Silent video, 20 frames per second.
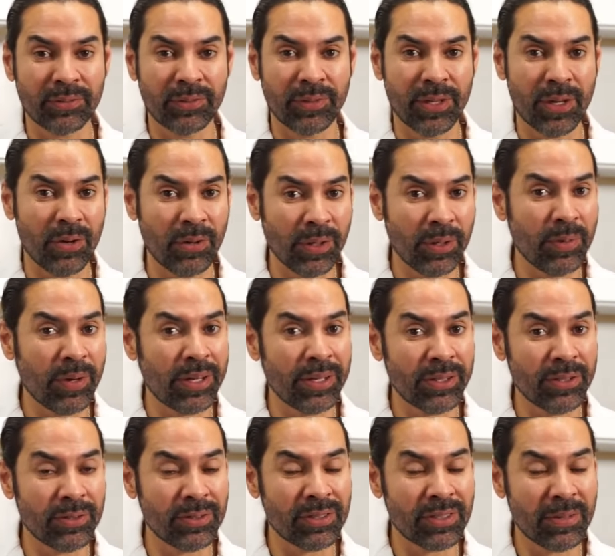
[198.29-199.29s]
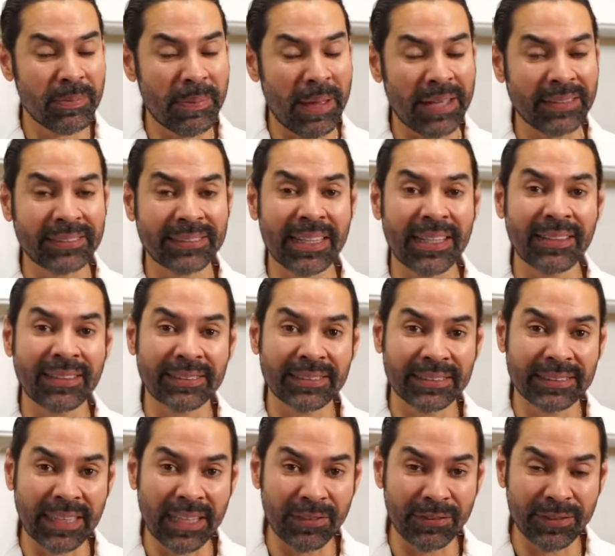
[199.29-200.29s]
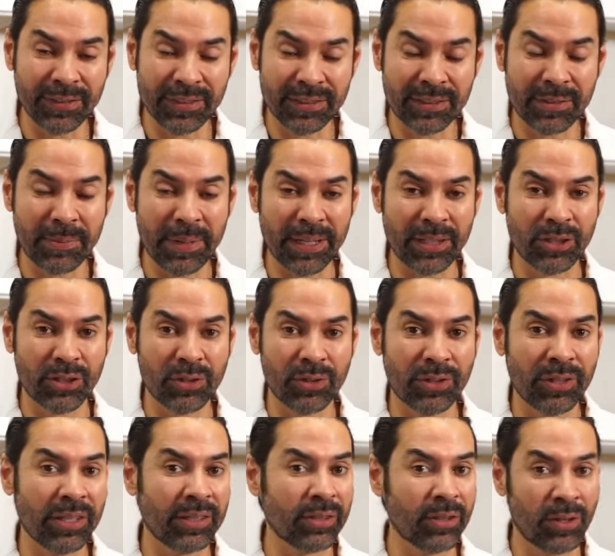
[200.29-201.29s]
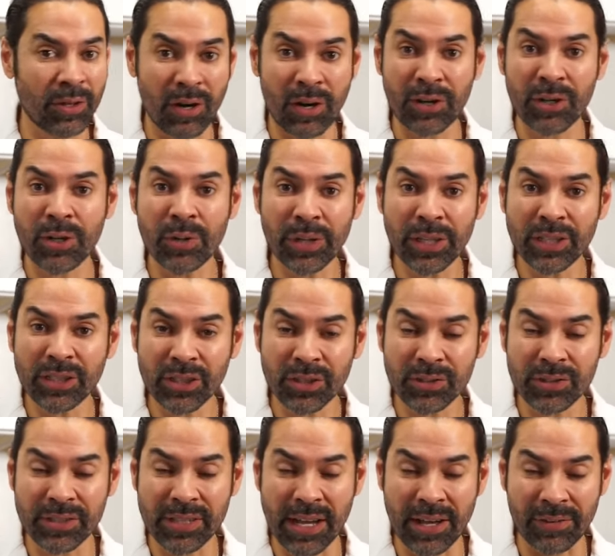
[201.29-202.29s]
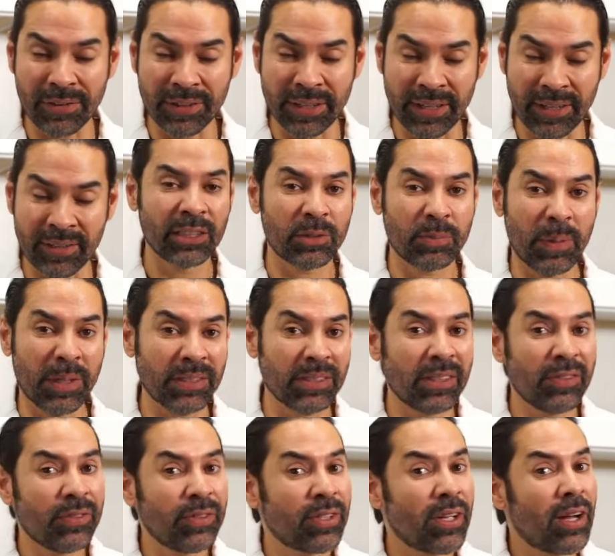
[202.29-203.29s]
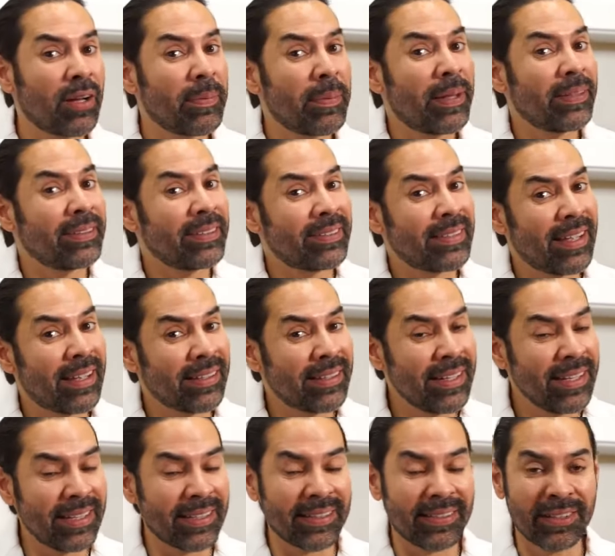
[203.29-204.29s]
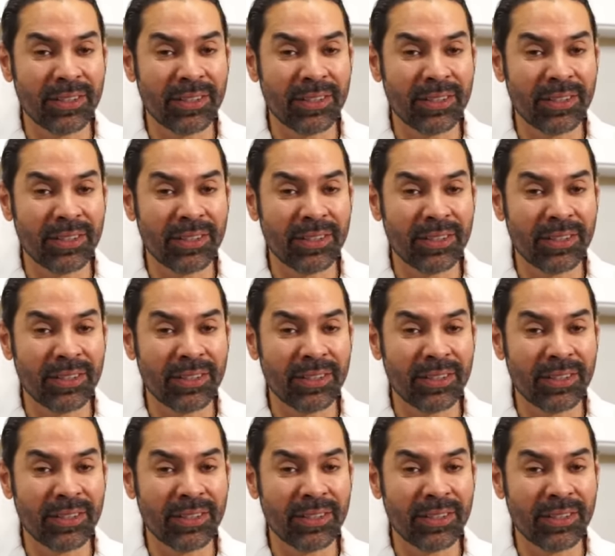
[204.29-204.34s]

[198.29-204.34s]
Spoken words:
We only want to use the best and the safest to make sure that there are no issues down there, especially if you talk about the technique,